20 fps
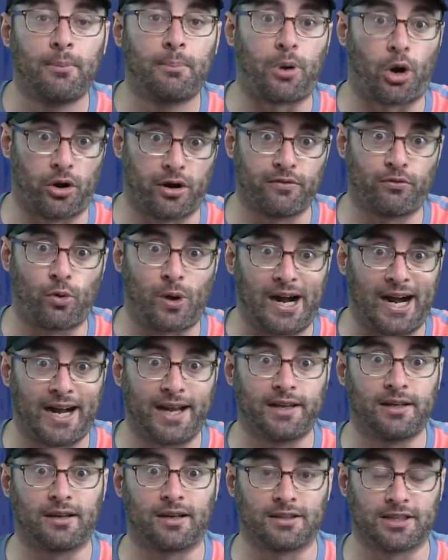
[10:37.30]
Part of
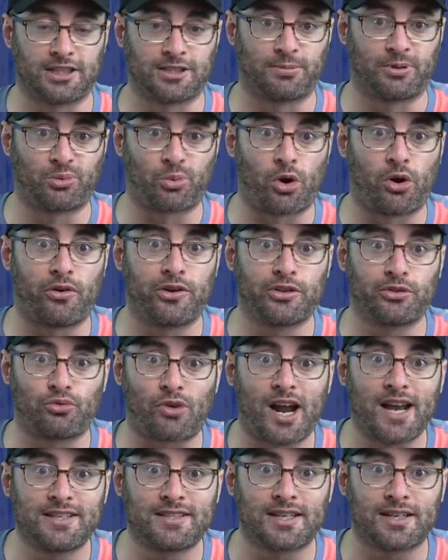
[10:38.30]
why Elizabeth Warren is
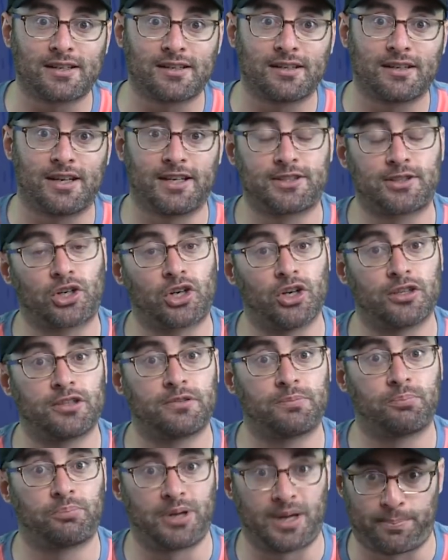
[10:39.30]
rising is because
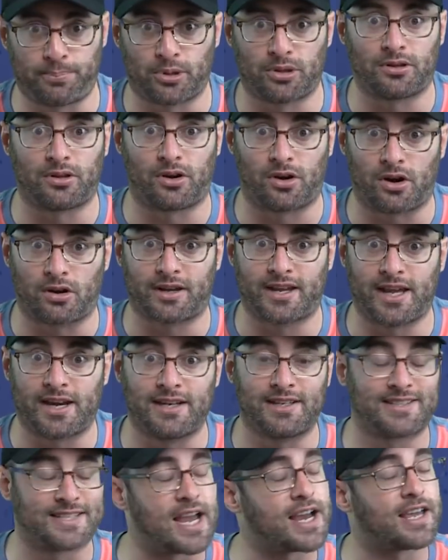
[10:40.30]
people are
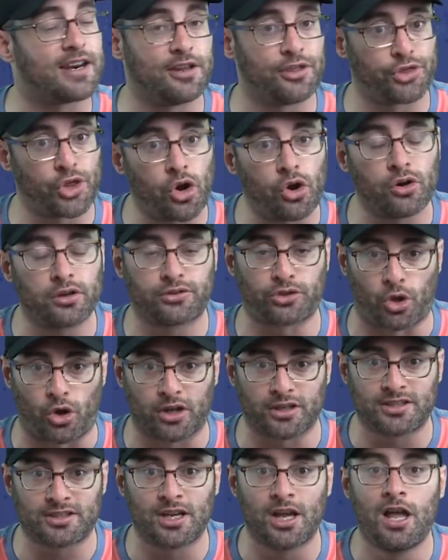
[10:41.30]
getting second and third
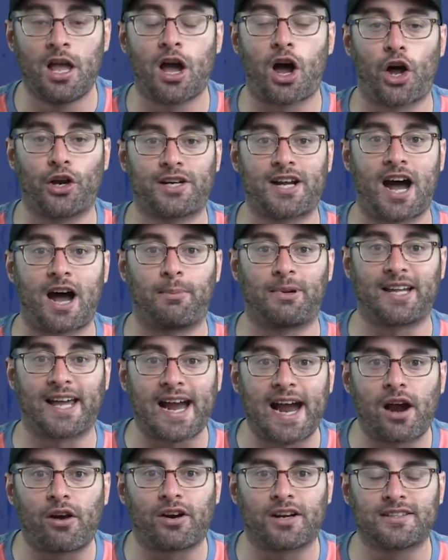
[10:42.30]
thoughts on Kamala
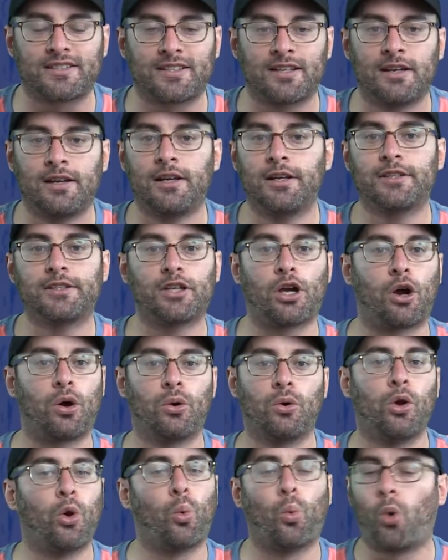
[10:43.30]
Harris.
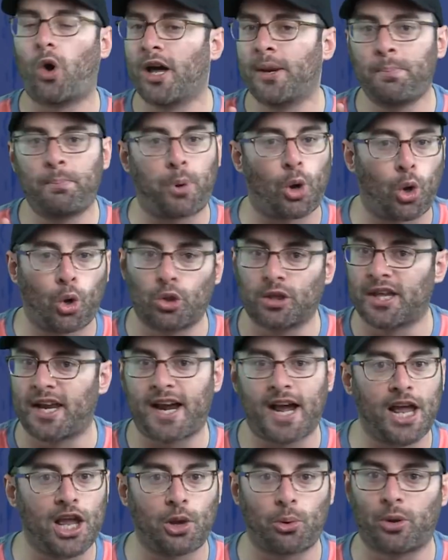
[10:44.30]
So one poll in
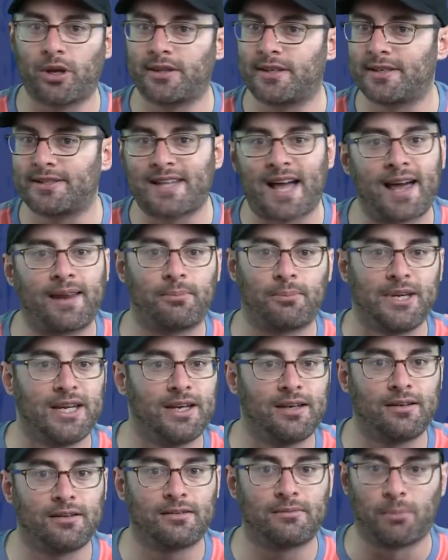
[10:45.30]
Iowa does not
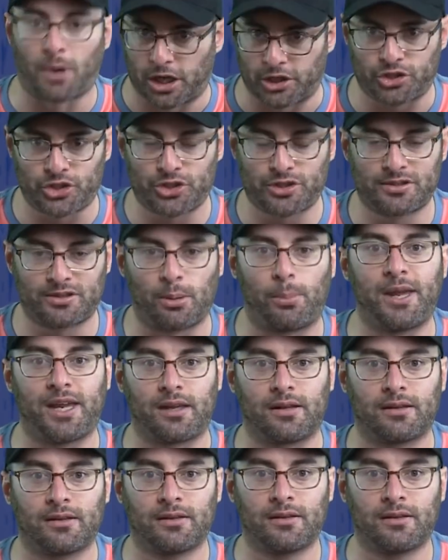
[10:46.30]
mean much to me.